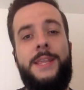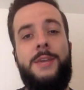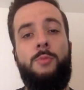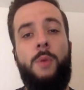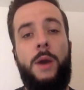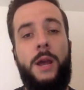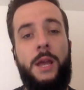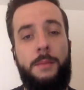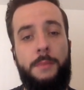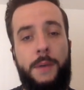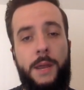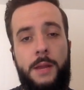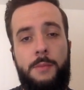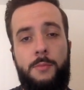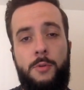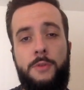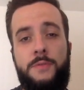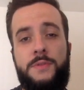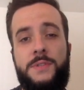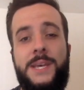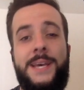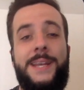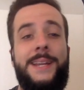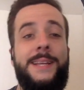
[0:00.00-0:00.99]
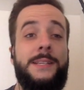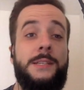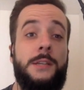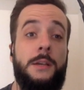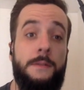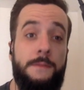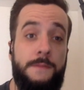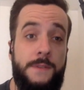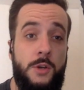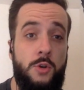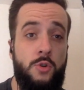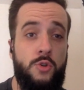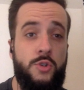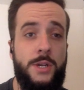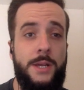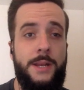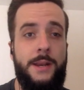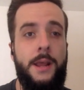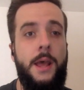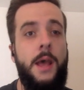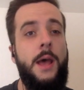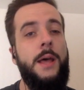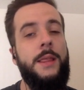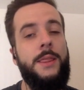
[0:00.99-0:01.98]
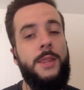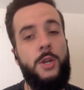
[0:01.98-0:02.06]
The recommended moveset is Confusion,